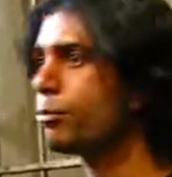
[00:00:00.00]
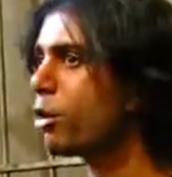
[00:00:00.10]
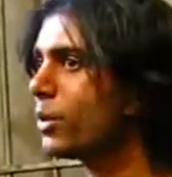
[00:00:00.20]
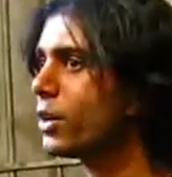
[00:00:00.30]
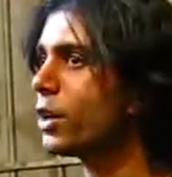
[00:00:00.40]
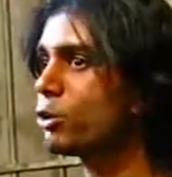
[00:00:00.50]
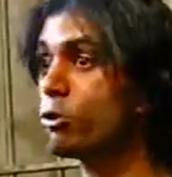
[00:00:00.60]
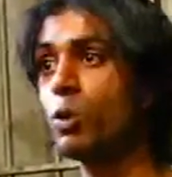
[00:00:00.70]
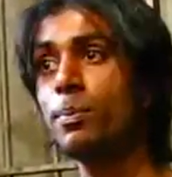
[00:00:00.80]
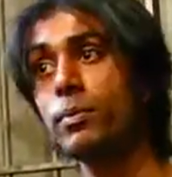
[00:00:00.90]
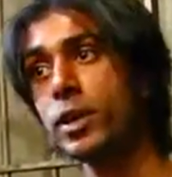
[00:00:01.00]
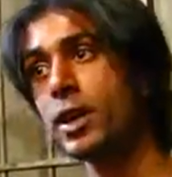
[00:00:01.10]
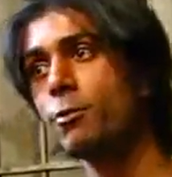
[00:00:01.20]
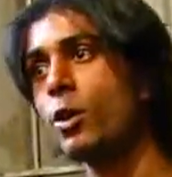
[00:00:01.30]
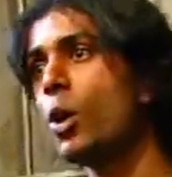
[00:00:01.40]
probably not true, you
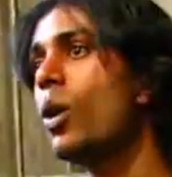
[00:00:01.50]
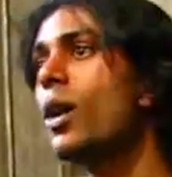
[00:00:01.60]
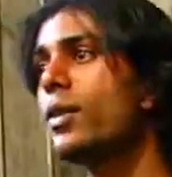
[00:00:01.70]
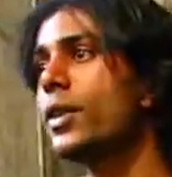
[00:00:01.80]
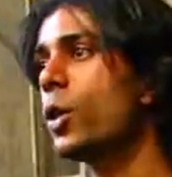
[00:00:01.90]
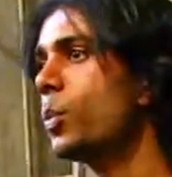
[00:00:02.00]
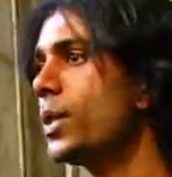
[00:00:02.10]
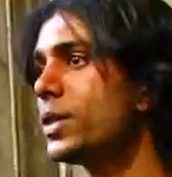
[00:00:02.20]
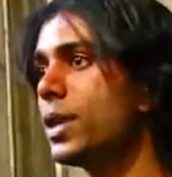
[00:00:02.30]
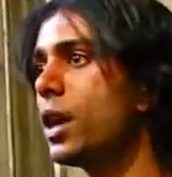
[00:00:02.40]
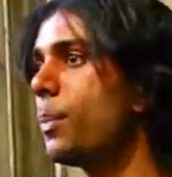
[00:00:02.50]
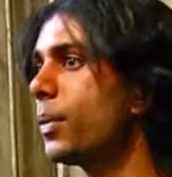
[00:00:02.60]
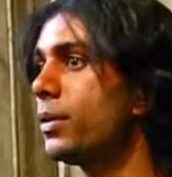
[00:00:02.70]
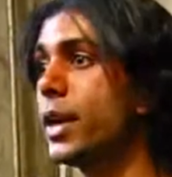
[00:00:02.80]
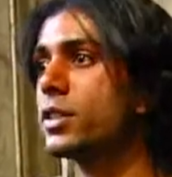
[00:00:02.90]
never know, that they would be seen up
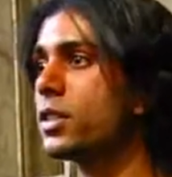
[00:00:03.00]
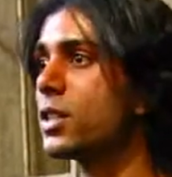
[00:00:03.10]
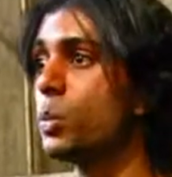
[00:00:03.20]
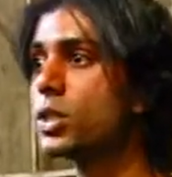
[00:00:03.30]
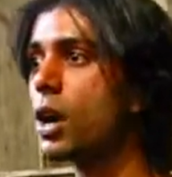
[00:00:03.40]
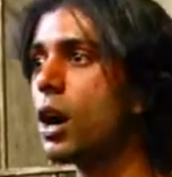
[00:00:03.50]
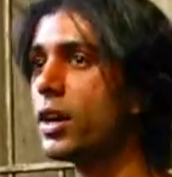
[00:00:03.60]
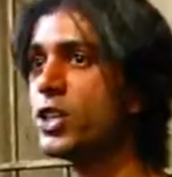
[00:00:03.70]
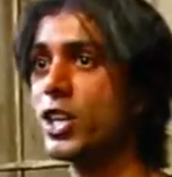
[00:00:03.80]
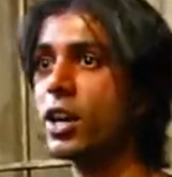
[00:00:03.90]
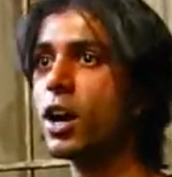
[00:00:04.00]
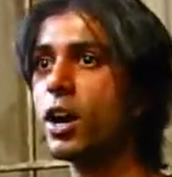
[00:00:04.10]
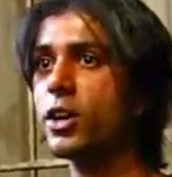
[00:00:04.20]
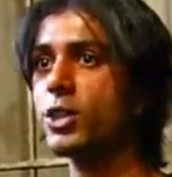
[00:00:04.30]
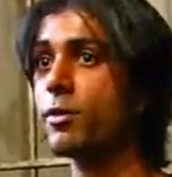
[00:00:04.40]
next to someone's cottage at a
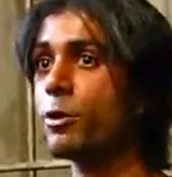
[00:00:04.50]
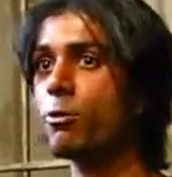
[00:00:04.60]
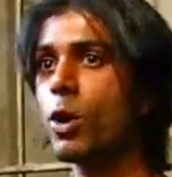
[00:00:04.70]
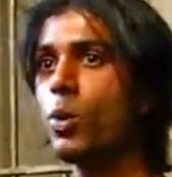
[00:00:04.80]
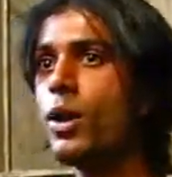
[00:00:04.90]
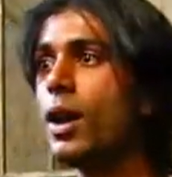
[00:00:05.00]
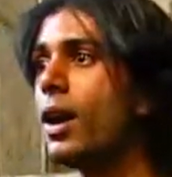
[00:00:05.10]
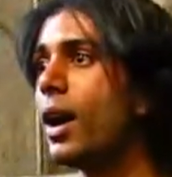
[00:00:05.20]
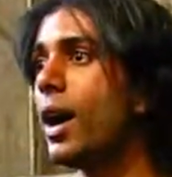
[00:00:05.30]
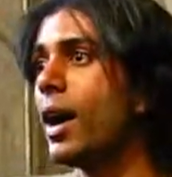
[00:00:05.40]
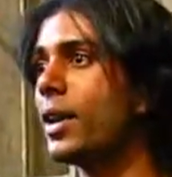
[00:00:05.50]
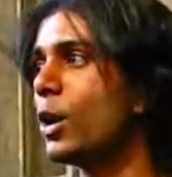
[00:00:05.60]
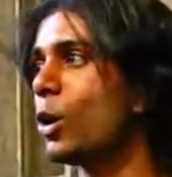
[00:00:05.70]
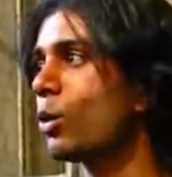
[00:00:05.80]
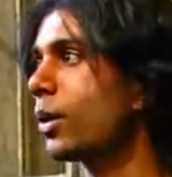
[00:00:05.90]
cottage of their own, uh, you
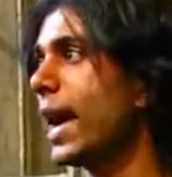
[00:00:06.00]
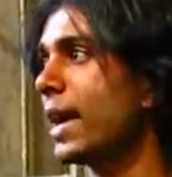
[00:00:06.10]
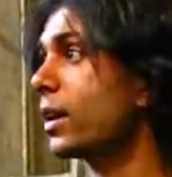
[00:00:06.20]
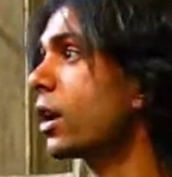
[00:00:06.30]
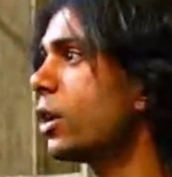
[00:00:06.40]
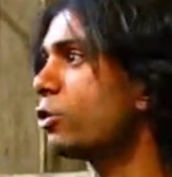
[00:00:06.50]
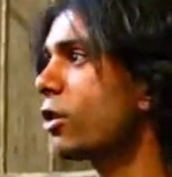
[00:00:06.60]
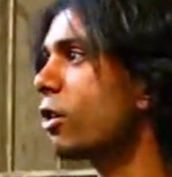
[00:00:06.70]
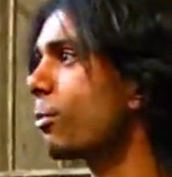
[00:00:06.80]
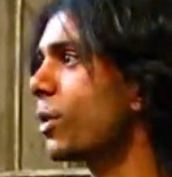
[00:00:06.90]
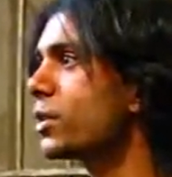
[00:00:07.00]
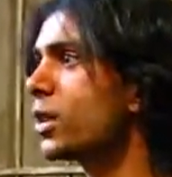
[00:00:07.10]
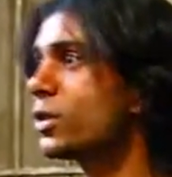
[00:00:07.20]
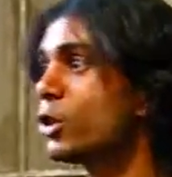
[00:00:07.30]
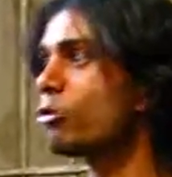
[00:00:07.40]
know, hanging $100 bills
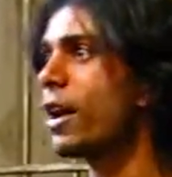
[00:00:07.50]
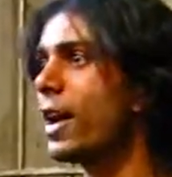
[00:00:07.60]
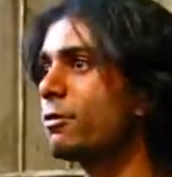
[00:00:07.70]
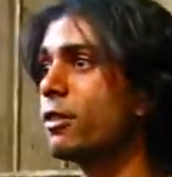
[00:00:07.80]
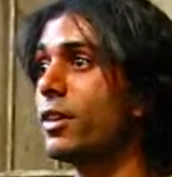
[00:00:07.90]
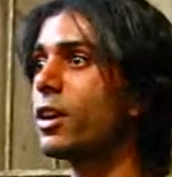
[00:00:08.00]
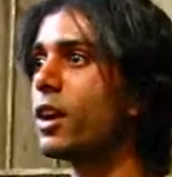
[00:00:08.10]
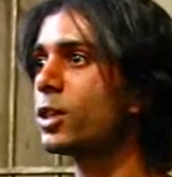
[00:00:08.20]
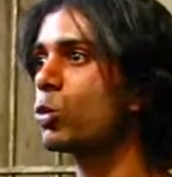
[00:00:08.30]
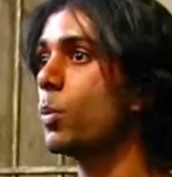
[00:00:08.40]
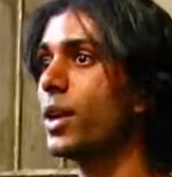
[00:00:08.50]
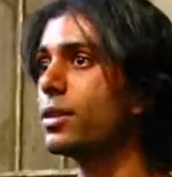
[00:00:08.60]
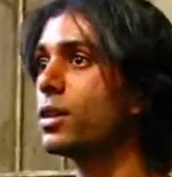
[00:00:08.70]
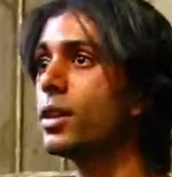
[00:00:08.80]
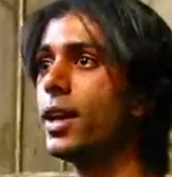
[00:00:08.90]
out to dry after they'd gone swimming
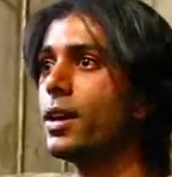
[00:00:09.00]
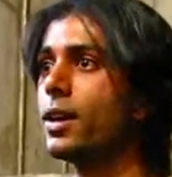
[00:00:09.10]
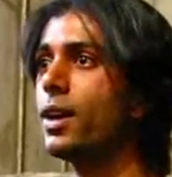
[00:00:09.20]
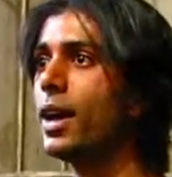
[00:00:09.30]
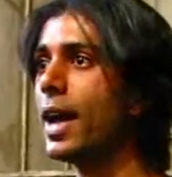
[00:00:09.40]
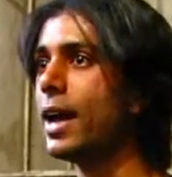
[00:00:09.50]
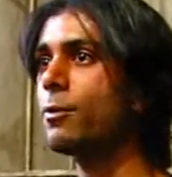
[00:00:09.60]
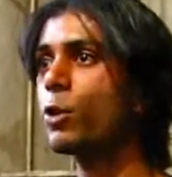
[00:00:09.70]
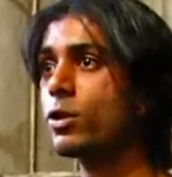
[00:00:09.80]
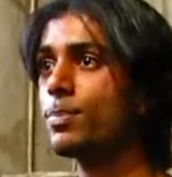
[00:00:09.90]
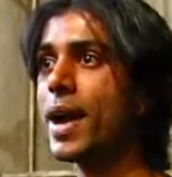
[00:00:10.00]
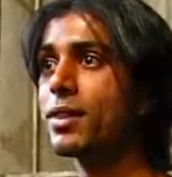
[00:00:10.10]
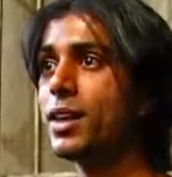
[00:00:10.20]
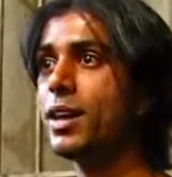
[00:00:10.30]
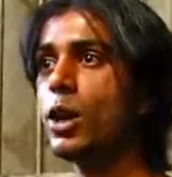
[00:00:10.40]
in the lake. And of course,
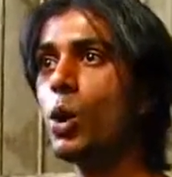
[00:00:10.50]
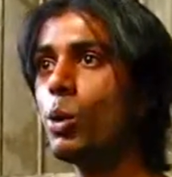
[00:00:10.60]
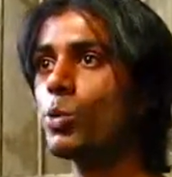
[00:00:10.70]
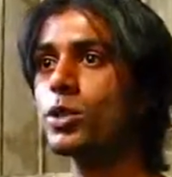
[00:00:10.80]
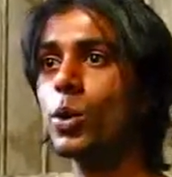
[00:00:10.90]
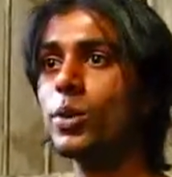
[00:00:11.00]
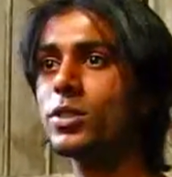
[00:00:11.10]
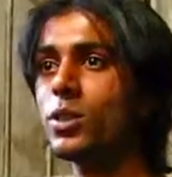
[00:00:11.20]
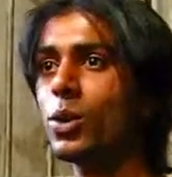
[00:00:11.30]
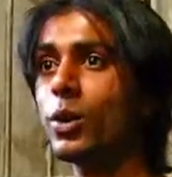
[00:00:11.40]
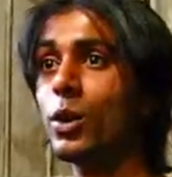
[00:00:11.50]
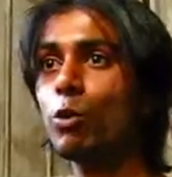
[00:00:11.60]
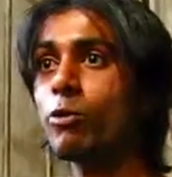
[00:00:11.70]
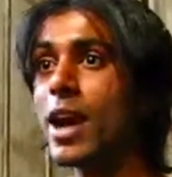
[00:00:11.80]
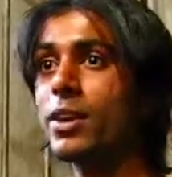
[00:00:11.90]
back then, no one was going to, you
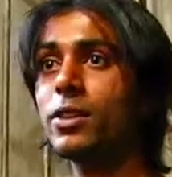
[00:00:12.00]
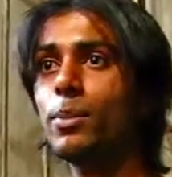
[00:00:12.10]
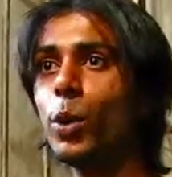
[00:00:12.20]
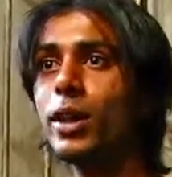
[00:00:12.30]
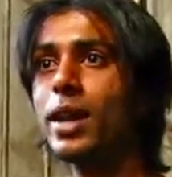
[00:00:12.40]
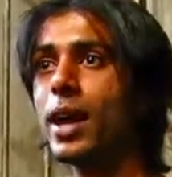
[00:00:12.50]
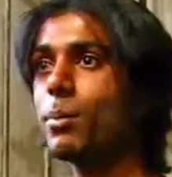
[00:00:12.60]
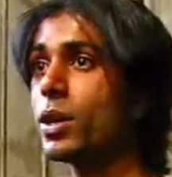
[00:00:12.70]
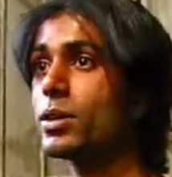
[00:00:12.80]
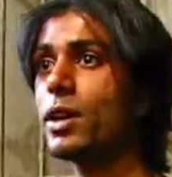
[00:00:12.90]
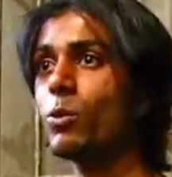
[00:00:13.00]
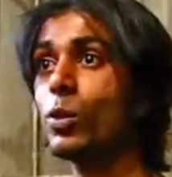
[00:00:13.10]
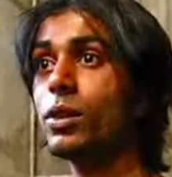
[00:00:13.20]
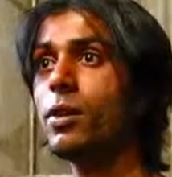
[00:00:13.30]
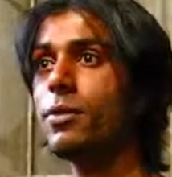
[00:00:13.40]
know, rat on the Boyd Gang because
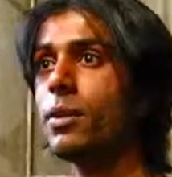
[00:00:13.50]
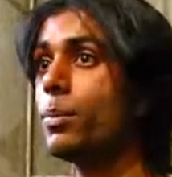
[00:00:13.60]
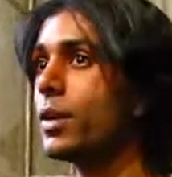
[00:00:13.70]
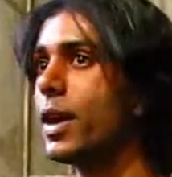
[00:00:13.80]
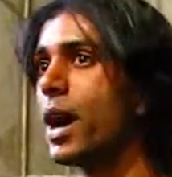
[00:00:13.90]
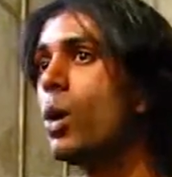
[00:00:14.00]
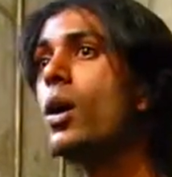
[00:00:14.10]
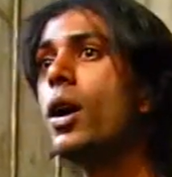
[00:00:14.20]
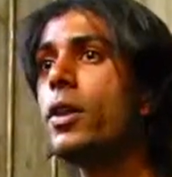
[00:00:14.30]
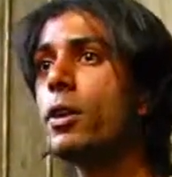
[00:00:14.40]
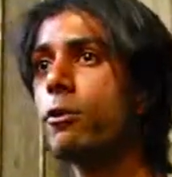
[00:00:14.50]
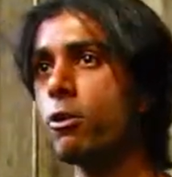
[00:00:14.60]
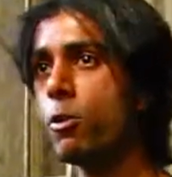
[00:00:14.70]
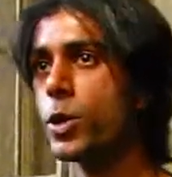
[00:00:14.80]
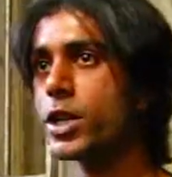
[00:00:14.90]
everyone loved them. But now they're
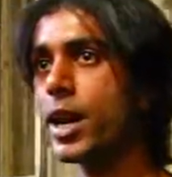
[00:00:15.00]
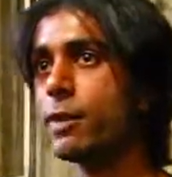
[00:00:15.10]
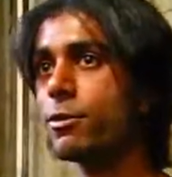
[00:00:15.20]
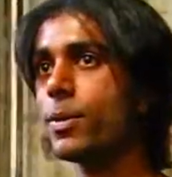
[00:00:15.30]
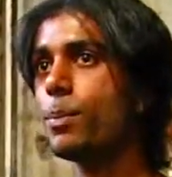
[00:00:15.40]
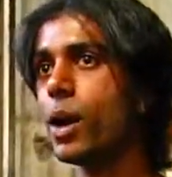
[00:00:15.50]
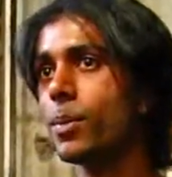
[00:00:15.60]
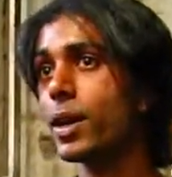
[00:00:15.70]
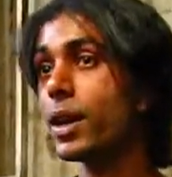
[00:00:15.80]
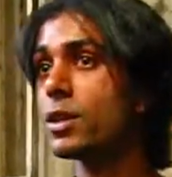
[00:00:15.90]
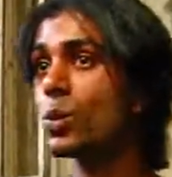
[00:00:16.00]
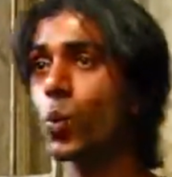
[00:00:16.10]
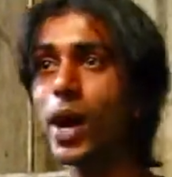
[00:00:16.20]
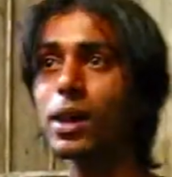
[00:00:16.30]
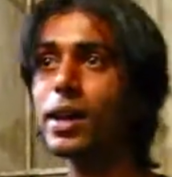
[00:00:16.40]
very much hiding from the public as
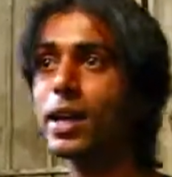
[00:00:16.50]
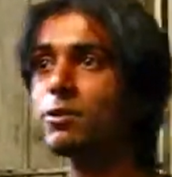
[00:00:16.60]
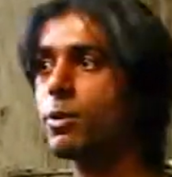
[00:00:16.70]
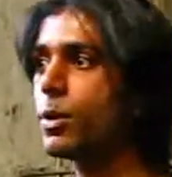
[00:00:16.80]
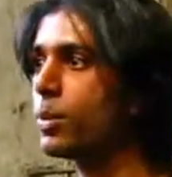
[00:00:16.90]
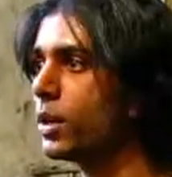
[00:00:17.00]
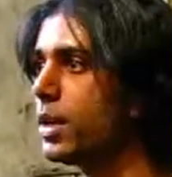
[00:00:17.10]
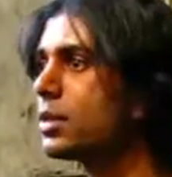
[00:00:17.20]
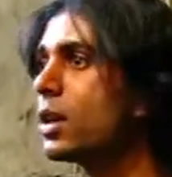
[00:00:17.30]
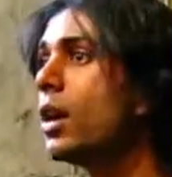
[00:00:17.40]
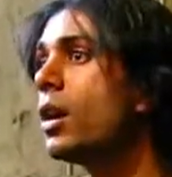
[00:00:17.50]
well as from the police.